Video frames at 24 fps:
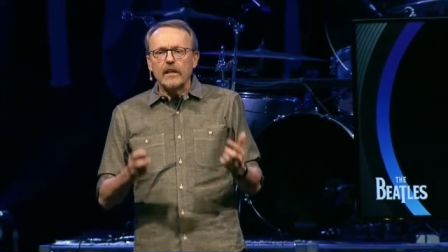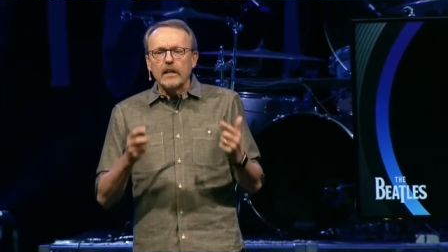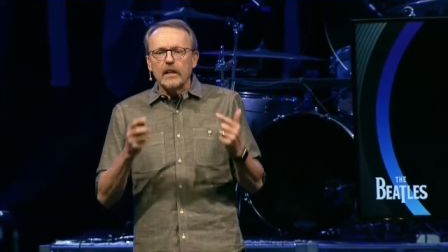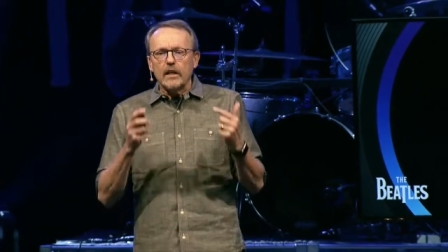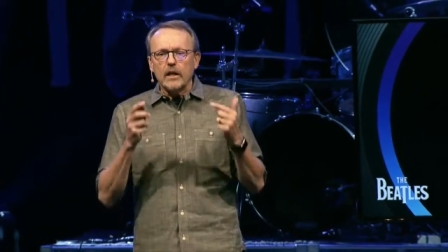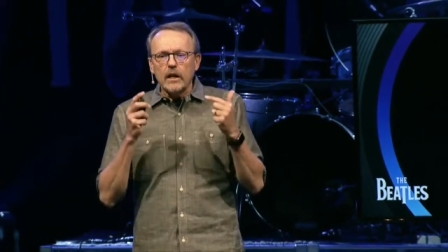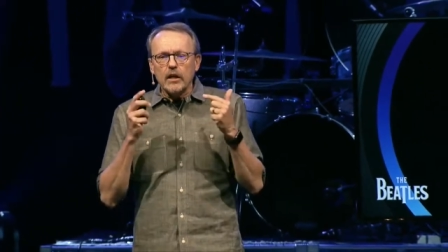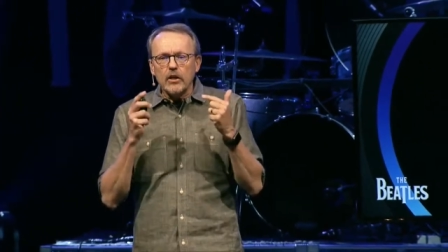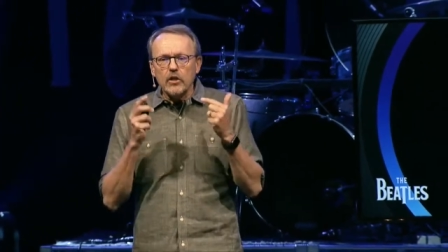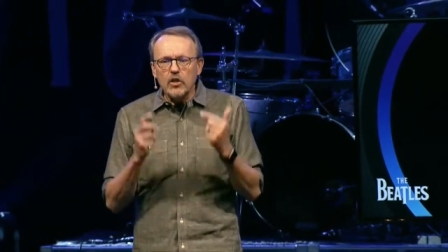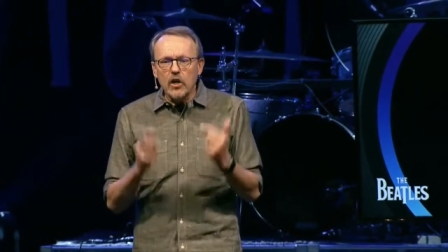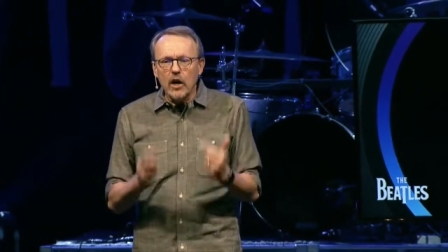
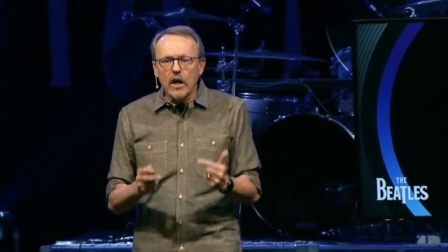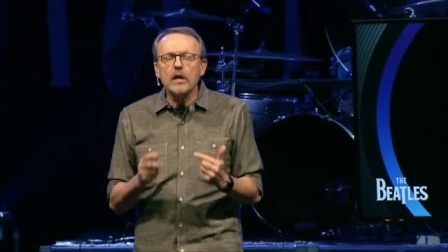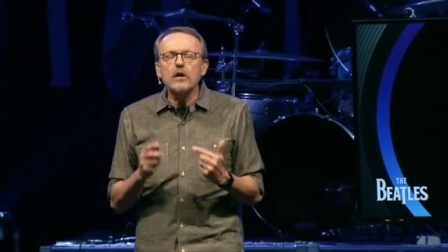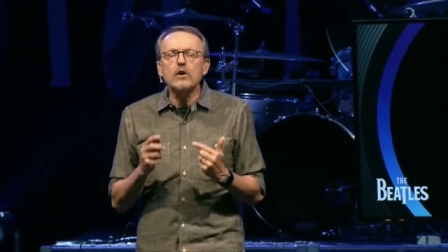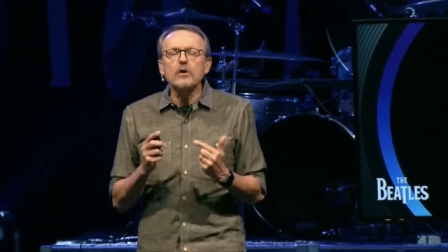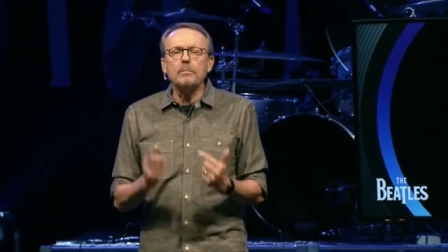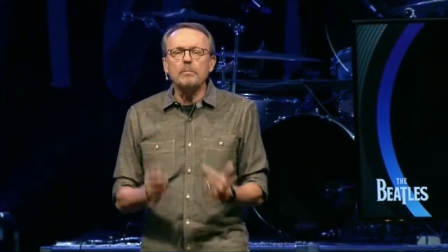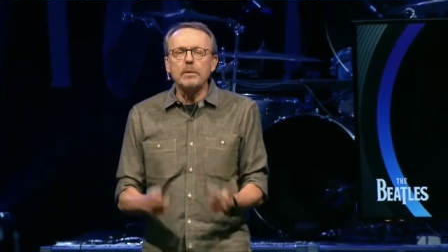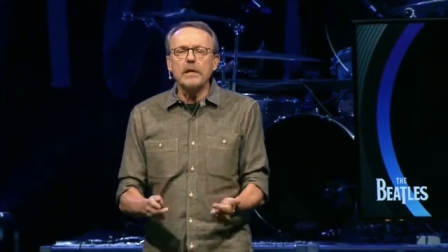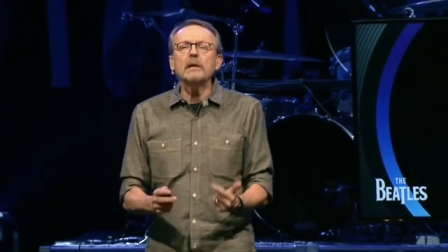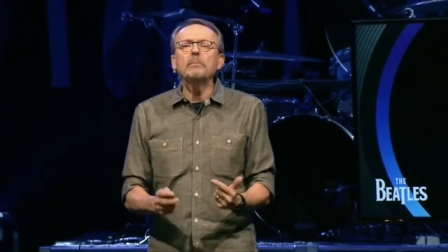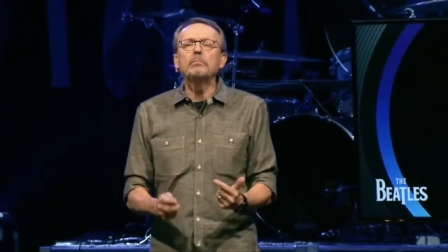in
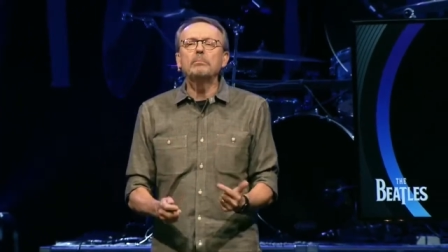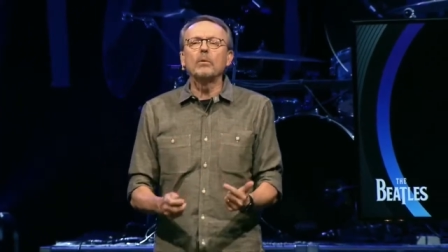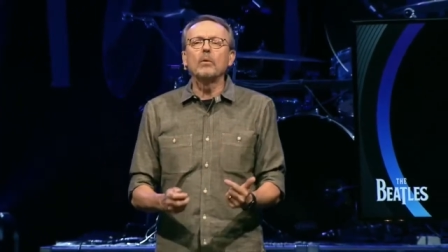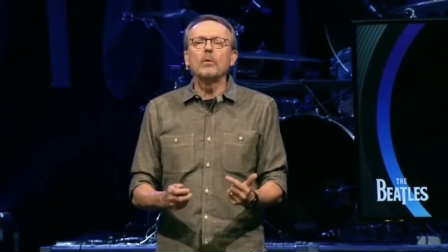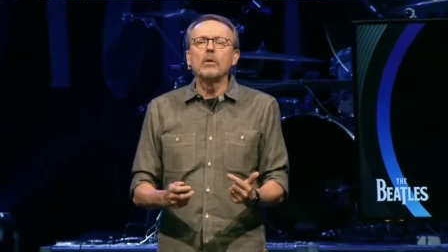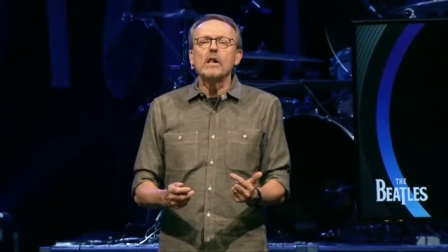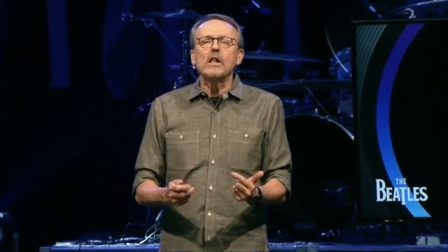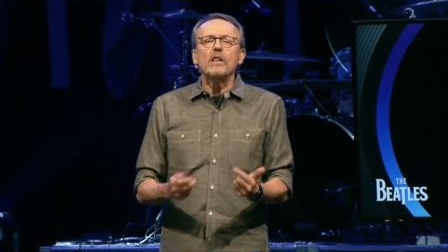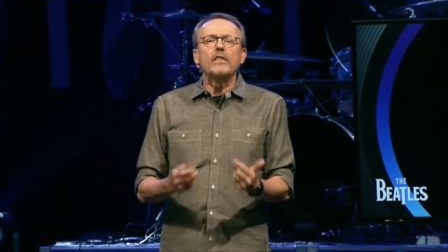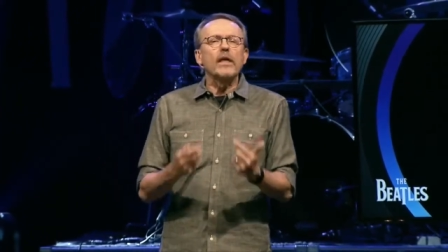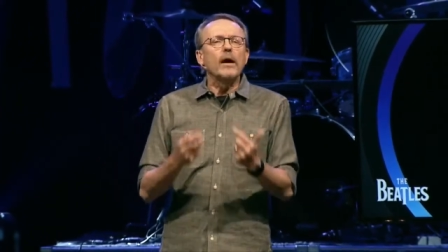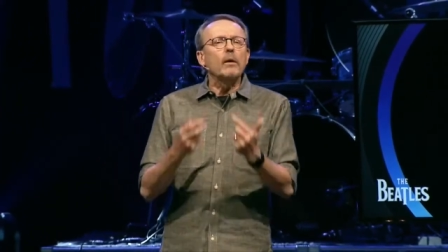younger
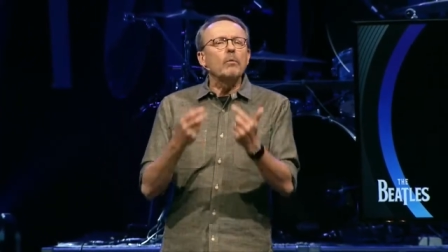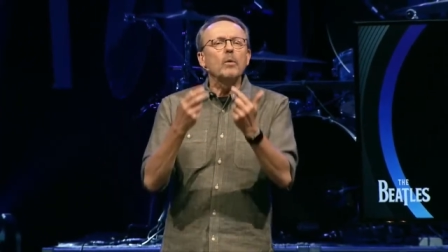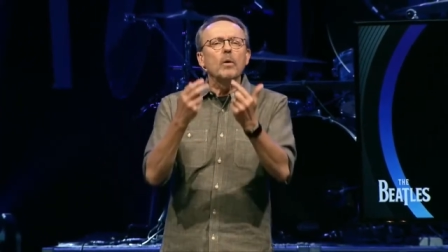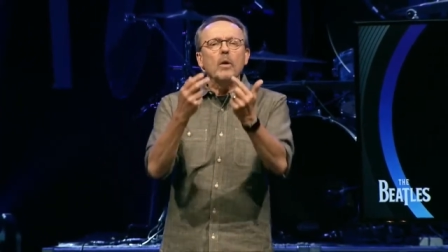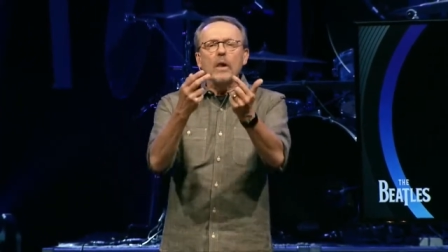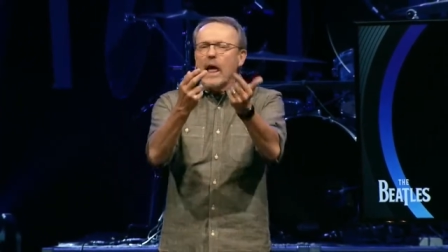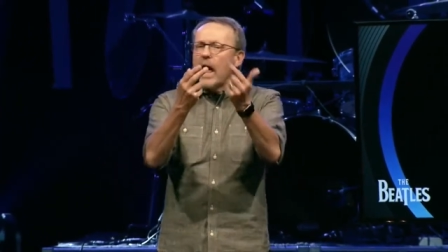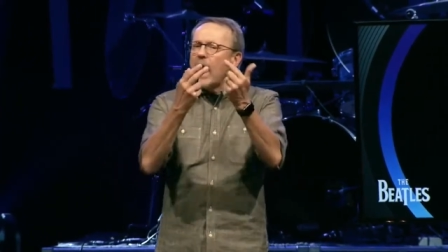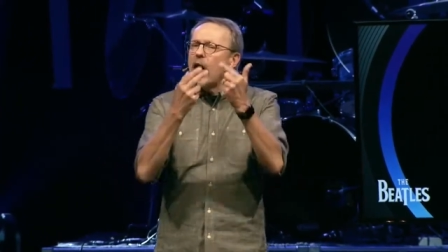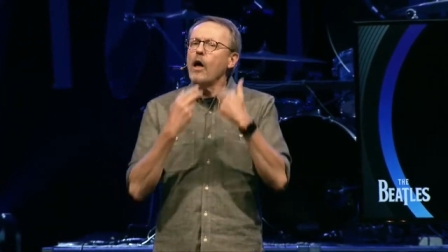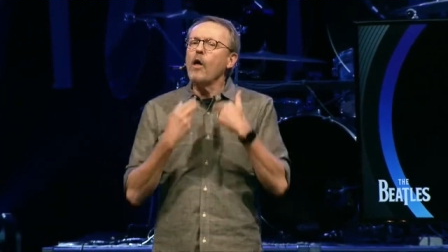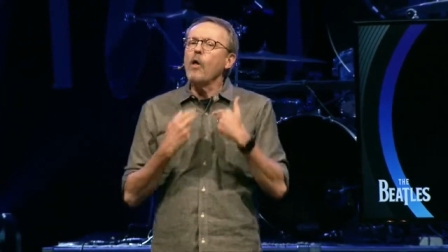people that will
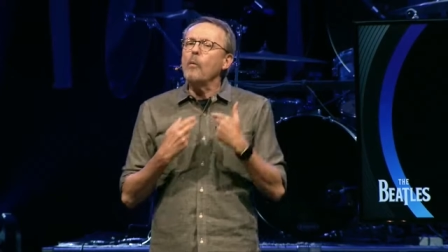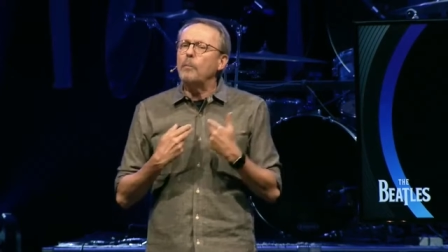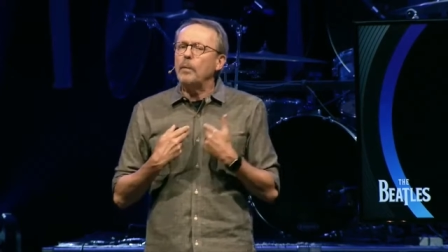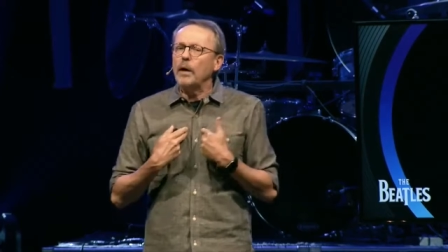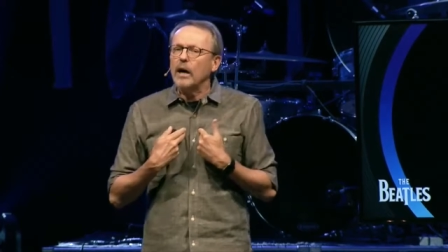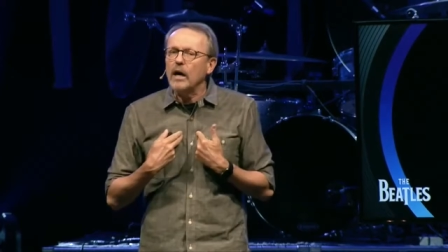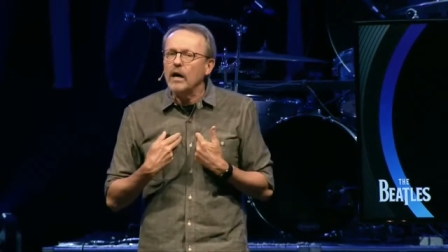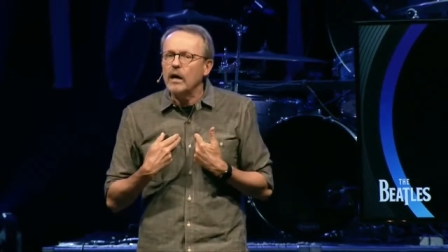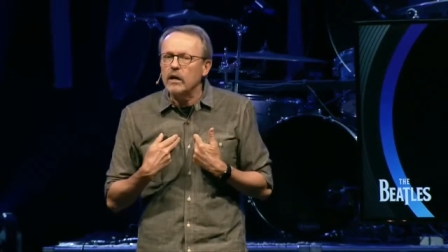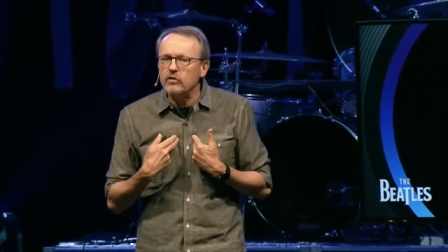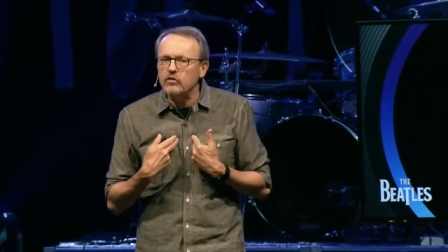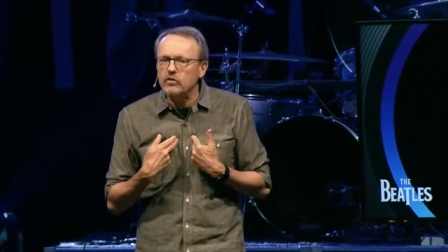help
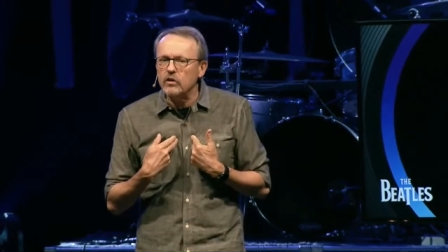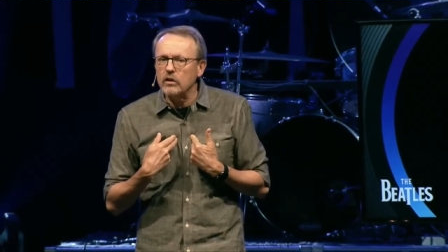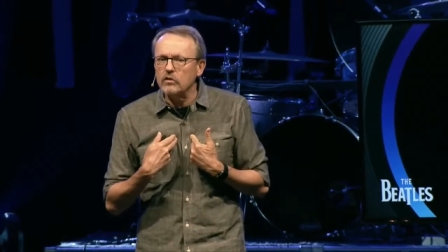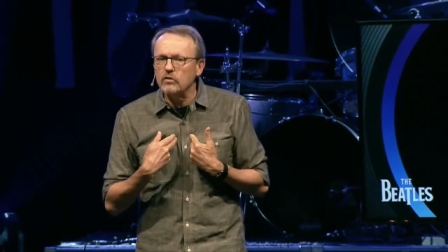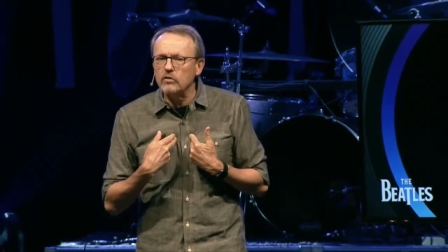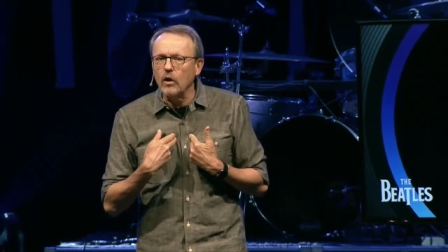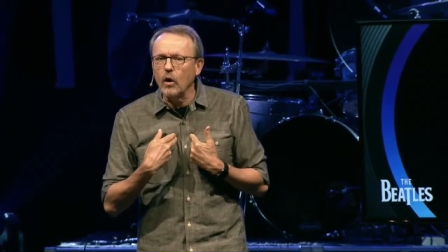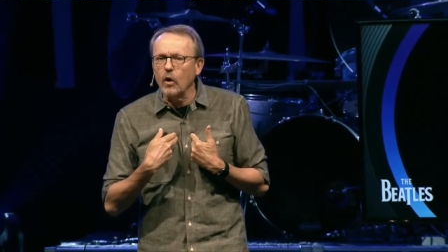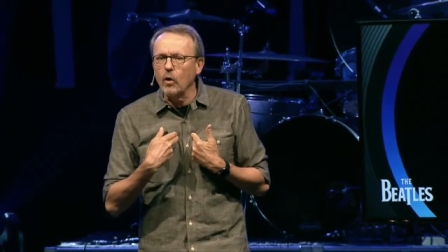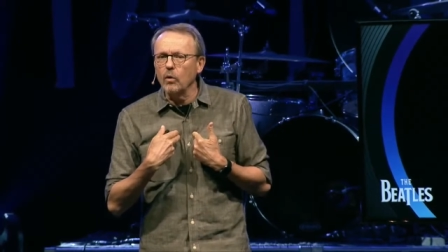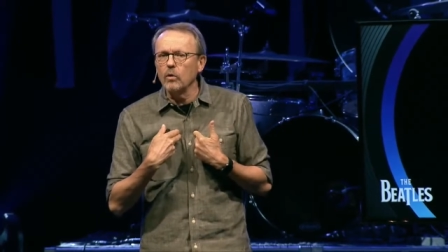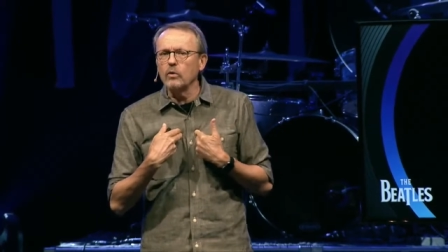us
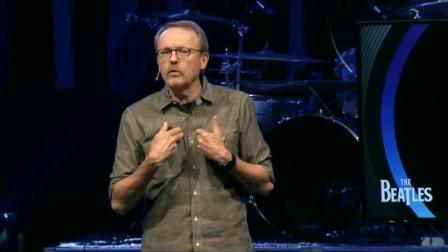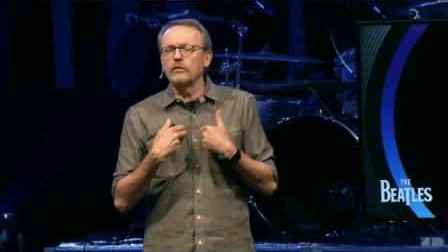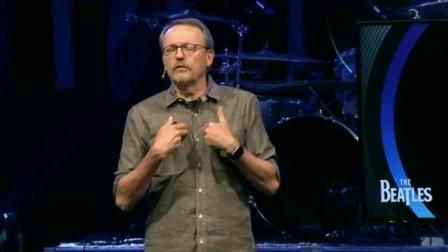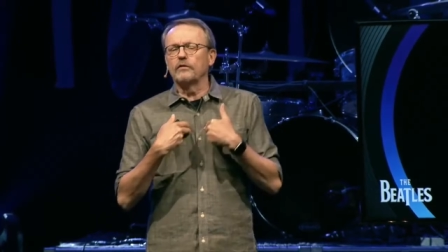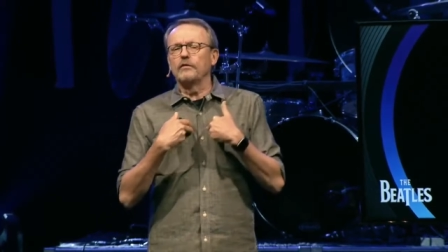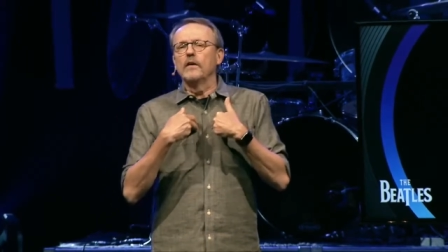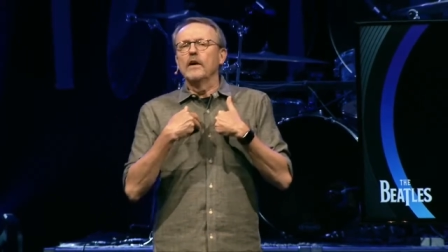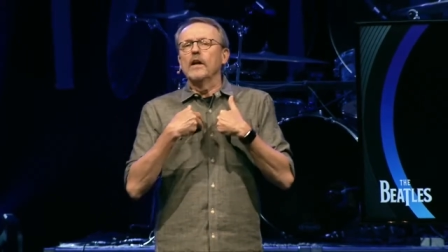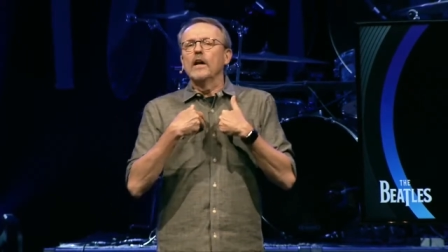as older,